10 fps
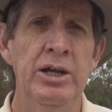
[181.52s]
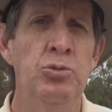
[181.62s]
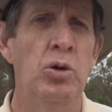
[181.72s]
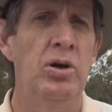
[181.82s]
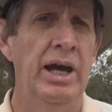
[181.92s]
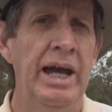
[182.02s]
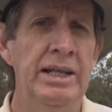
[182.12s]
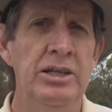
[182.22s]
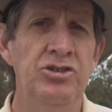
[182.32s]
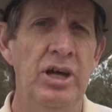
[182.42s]
in RAW
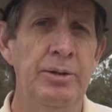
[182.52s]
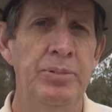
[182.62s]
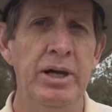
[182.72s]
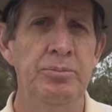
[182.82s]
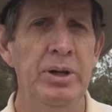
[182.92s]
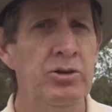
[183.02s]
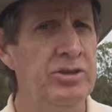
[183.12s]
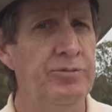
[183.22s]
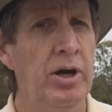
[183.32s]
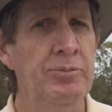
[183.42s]
and in JPEG,
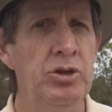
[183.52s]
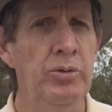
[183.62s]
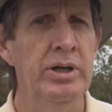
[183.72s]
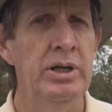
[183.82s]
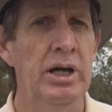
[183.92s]
because if I'm doing